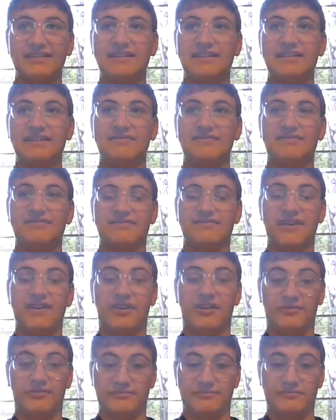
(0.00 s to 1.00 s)
it
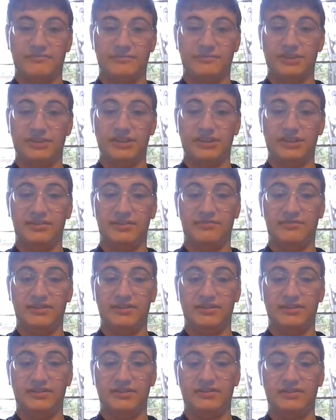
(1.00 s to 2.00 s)
felt
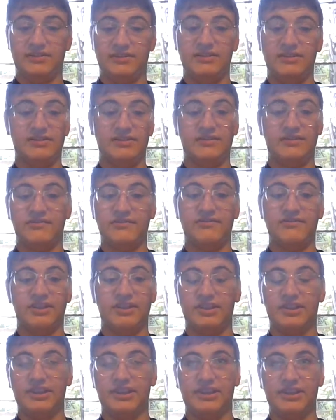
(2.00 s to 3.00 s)
genuine, and it
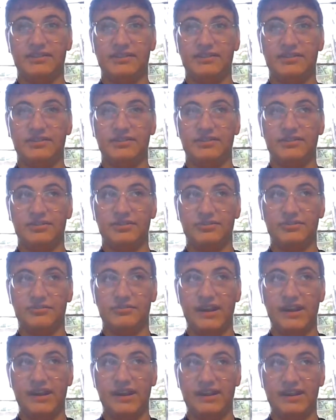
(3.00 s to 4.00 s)
felt like good
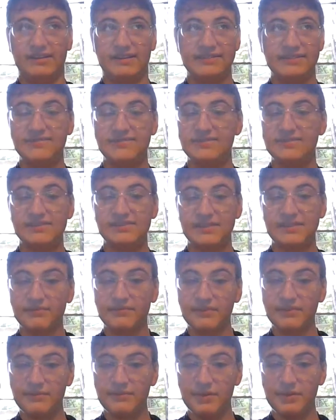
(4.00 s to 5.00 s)
writing, and it was
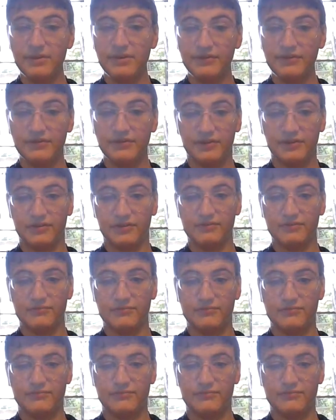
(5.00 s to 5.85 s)
downright beautiful.